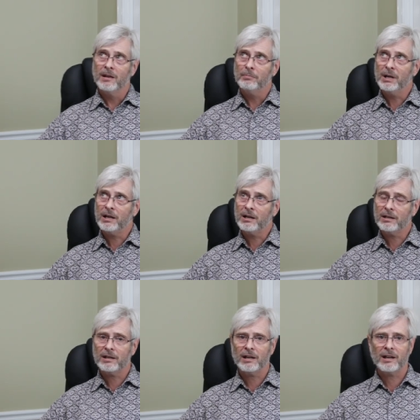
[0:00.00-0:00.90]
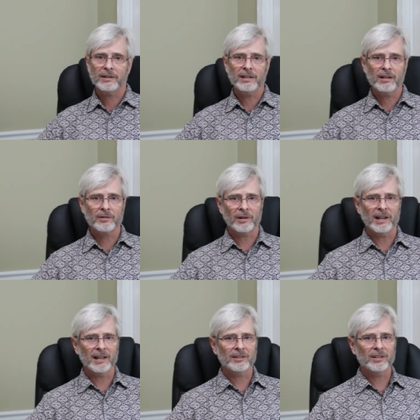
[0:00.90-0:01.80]
But on the other
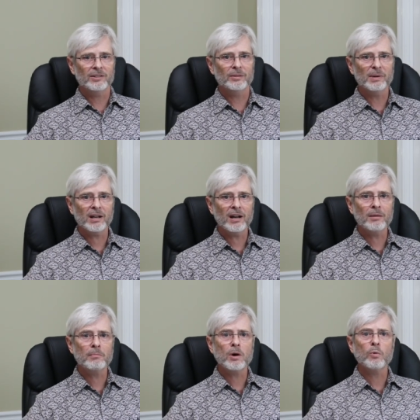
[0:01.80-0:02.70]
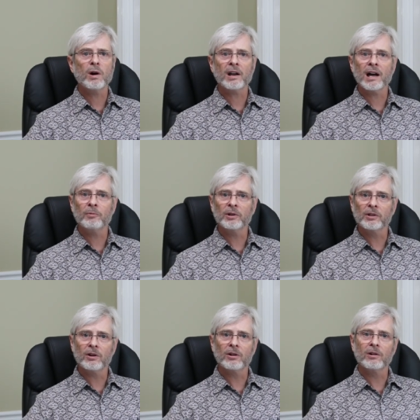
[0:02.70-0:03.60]
hand, to become what I would
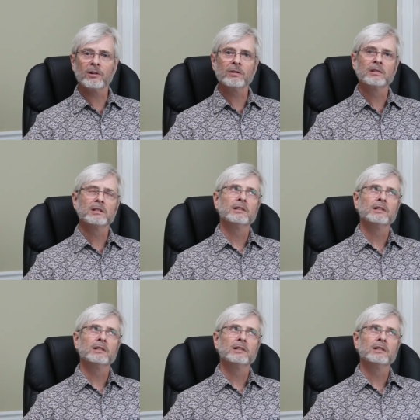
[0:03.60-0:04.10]
call